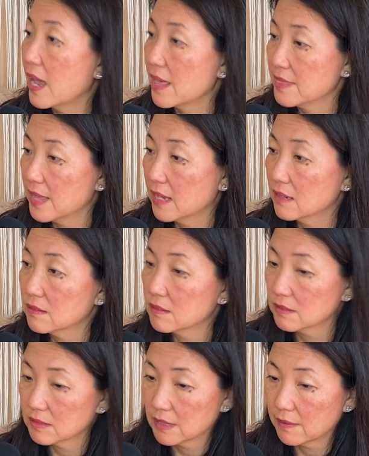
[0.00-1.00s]
And
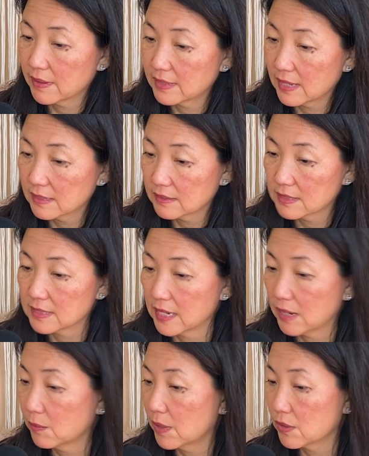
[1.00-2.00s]
then, at the end of the
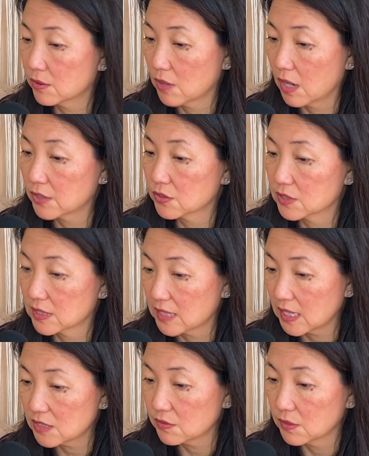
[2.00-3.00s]
day, whether or not you're
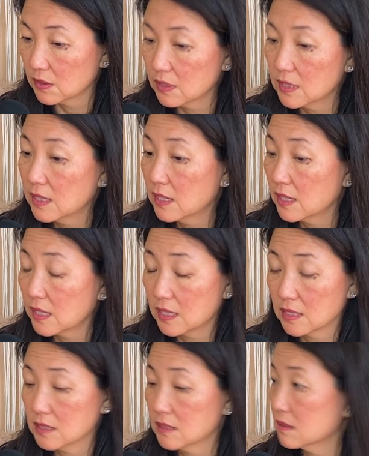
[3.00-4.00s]
successful
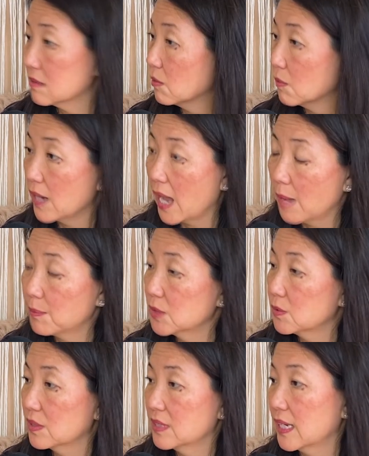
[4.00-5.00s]
is what
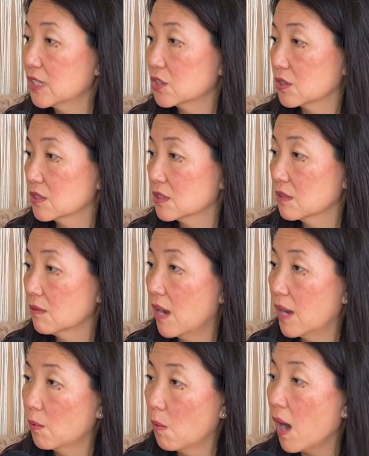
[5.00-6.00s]
happens with nature. So
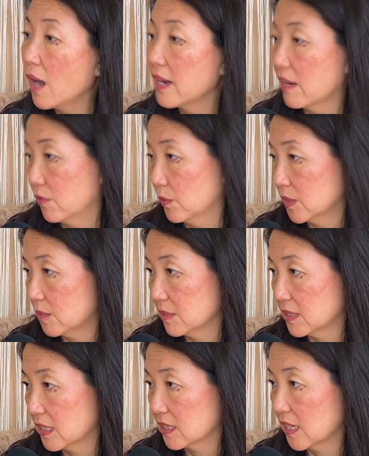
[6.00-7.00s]
I want everyone to
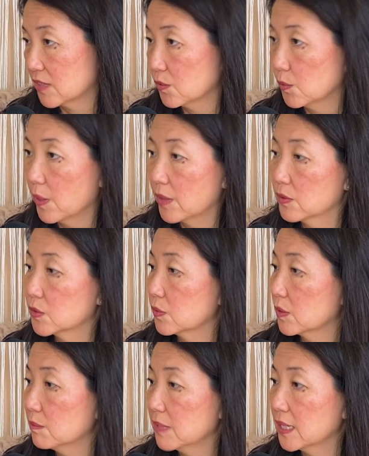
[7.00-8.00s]
be successful, whether
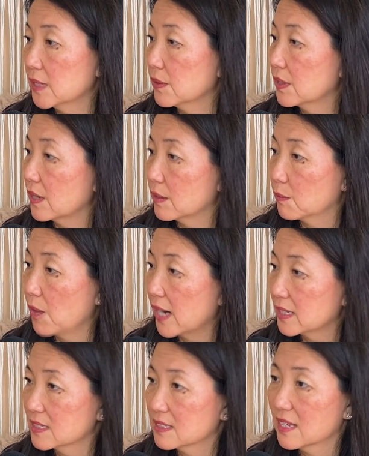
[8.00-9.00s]
it's with me or another
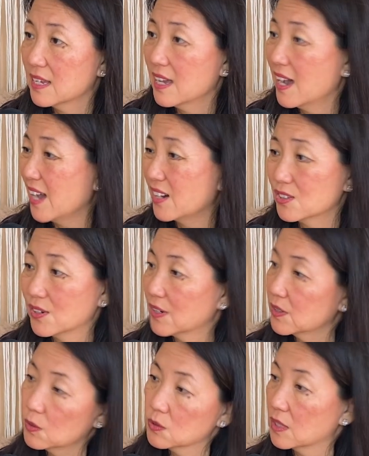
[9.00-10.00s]
practice. I don't
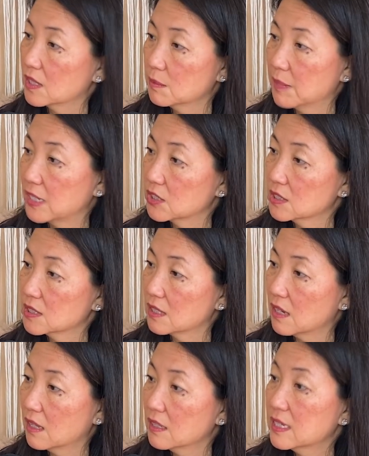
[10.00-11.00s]
try to hold on to patients
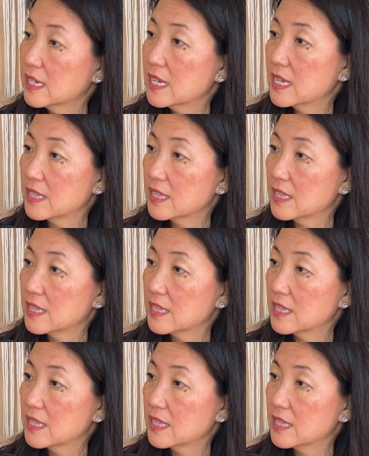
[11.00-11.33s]
at all.